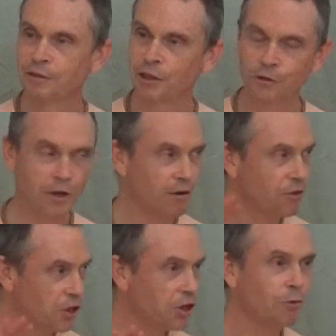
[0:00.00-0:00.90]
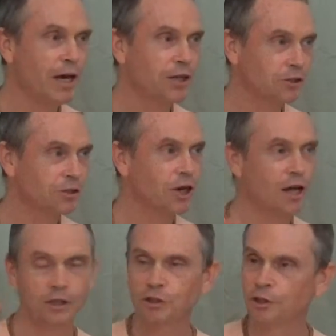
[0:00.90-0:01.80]
You have theoretical
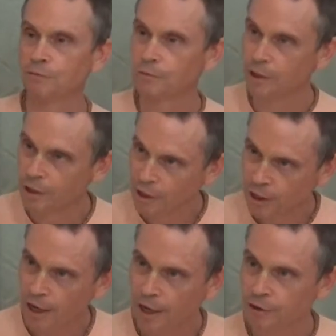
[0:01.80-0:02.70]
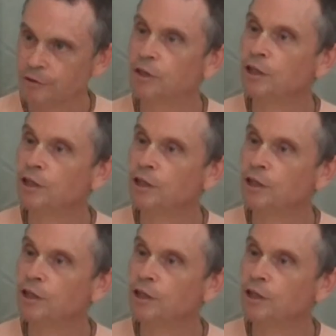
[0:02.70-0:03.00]
knowledge and